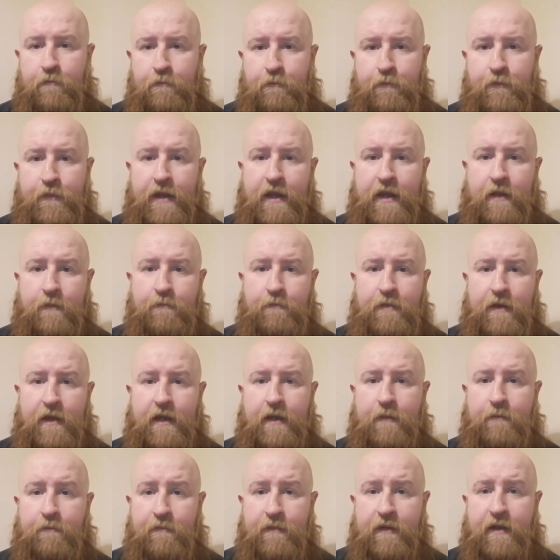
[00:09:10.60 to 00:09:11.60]
Big,
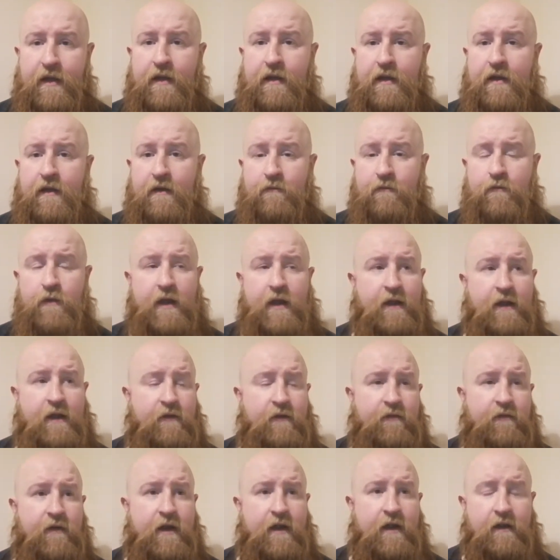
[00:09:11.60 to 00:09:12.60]
big, big, really,
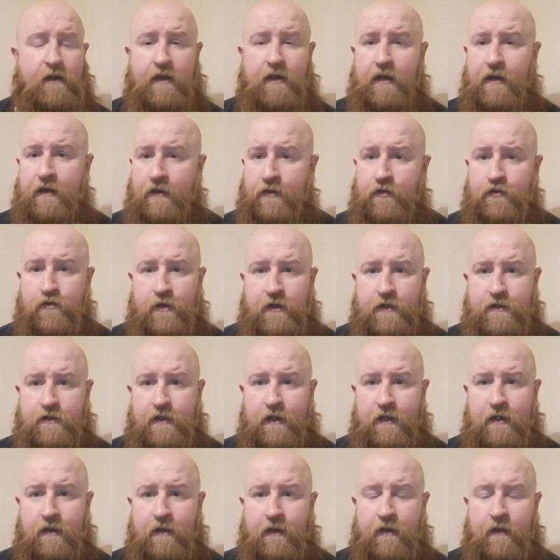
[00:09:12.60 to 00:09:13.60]
really
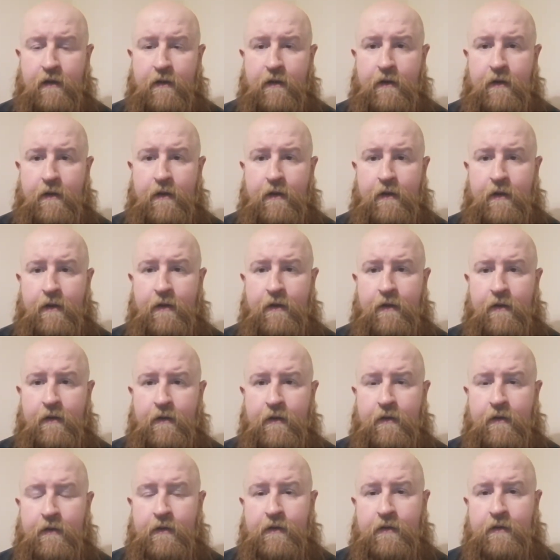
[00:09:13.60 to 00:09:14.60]
interesting uh,
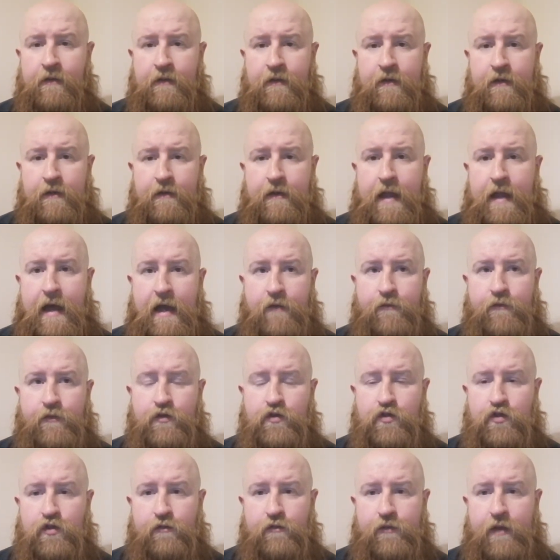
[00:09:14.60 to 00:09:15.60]
life and
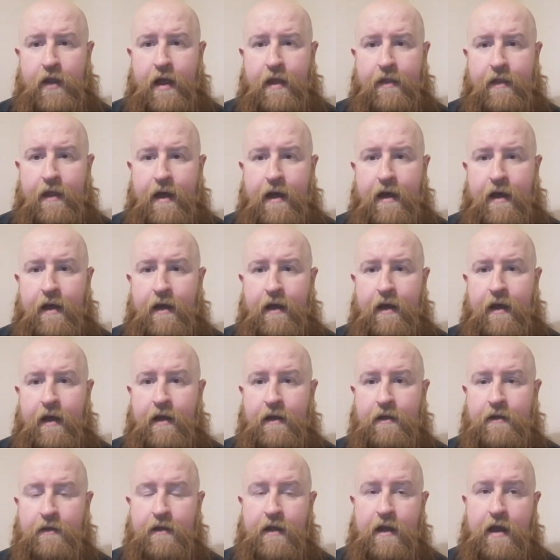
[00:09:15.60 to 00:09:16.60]
stuff like that.
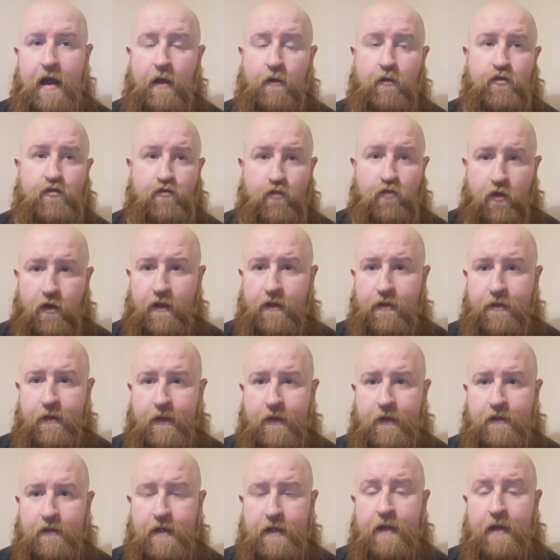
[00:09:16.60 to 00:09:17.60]
And I was running
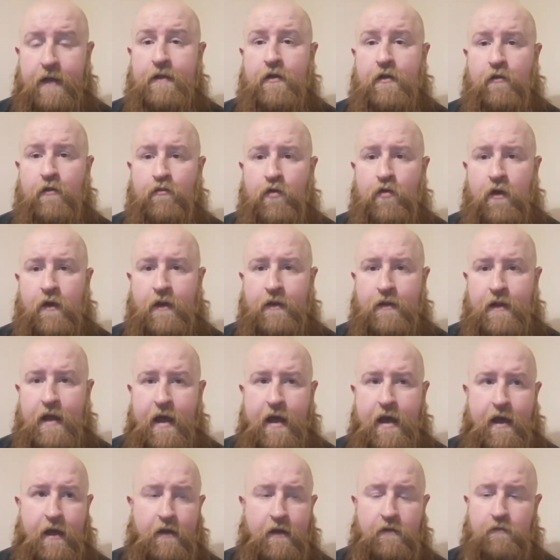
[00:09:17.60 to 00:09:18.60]
things. I ended up running
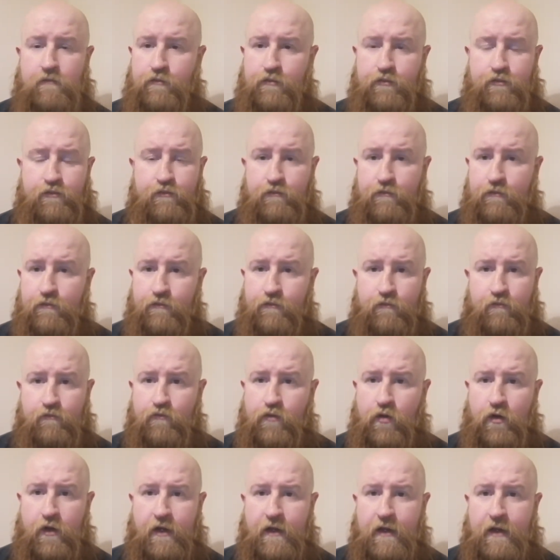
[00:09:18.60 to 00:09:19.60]
there,
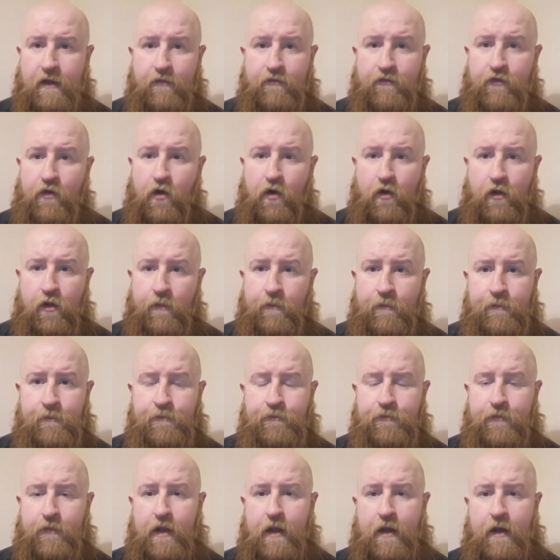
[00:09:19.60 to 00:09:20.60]
running it for them,
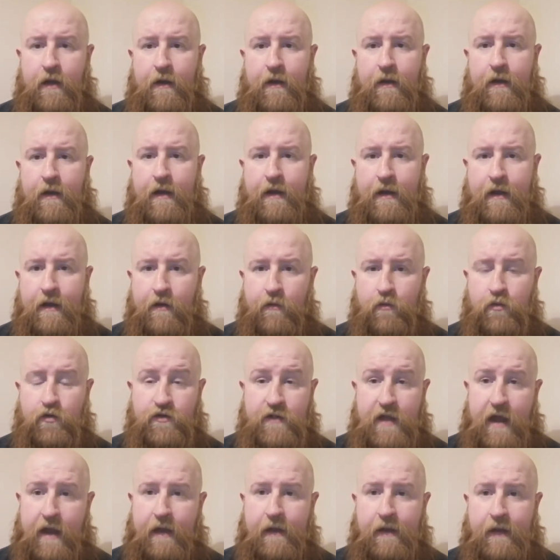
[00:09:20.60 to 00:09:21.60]
uh, and I was
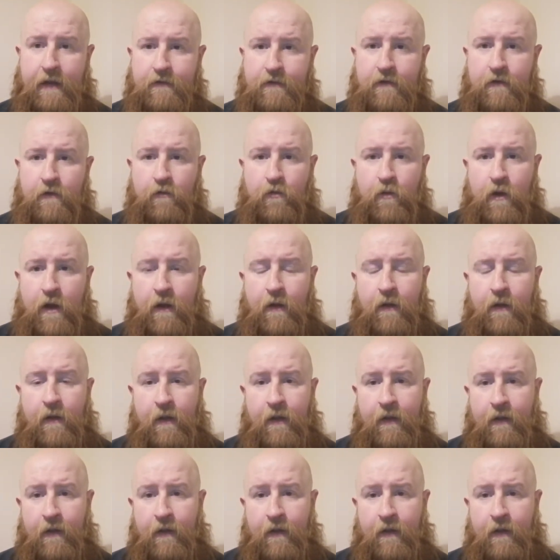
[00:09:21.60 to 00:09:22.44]
debt collecting as well.